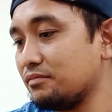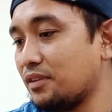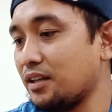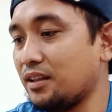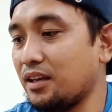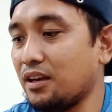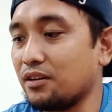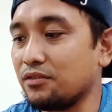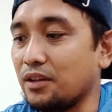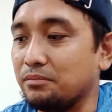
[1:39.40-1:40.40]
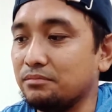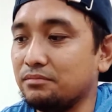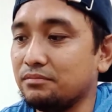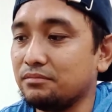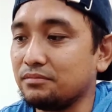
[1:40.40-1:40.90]
I take care of them,
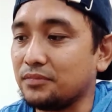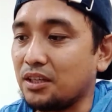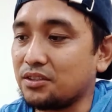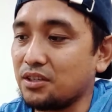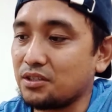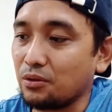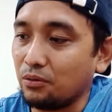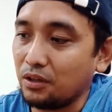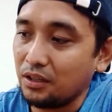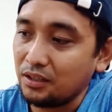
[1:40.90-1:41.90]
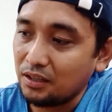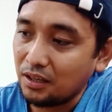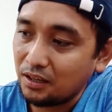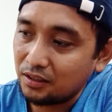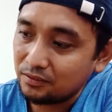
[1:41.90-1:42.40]
not just only
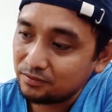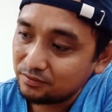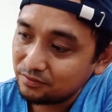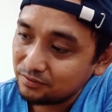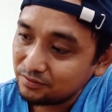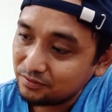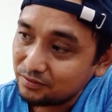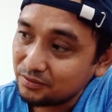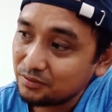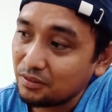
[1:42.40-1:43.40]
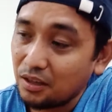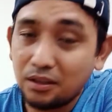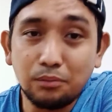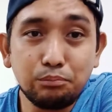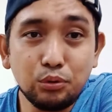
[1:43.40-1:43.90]

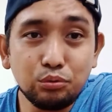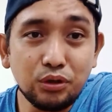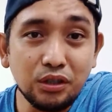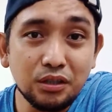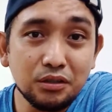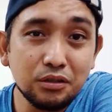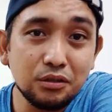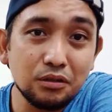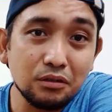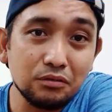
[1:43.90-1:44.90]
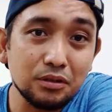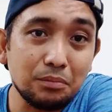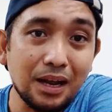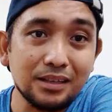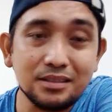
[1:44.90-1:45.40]
the beauty of the
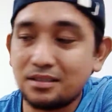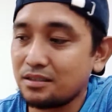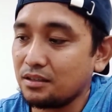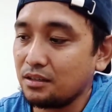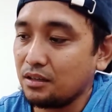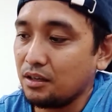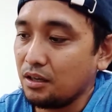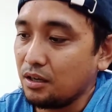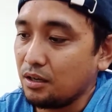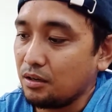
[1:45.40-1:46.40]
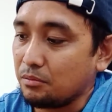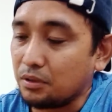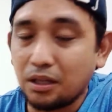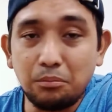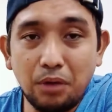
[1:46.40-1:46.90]
plants,
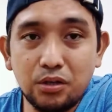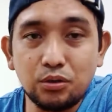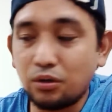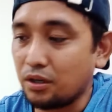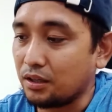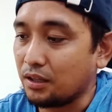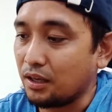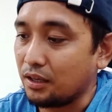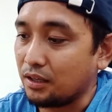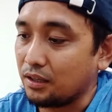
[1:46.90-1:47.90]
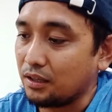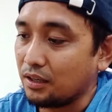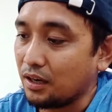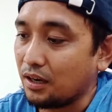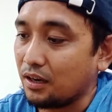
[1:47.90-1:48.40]
but I'll make sure that they
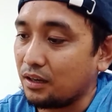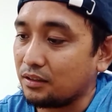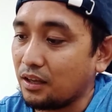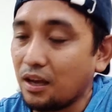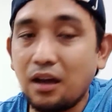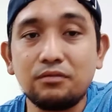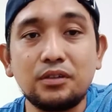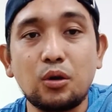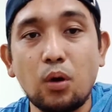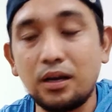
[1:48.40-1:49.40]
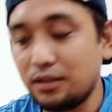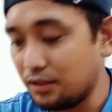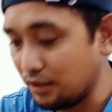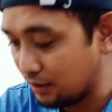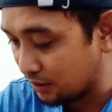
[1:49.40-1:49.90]
have the
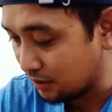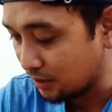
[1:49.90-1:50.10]
quality